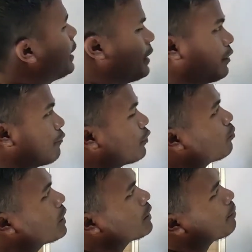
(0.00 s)
and if you
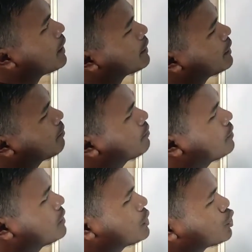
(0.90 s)
multiply them,
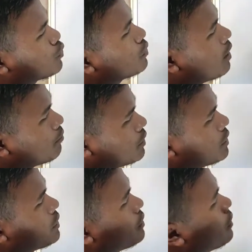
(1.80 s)
these two
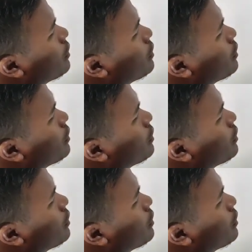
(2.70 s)
numbers,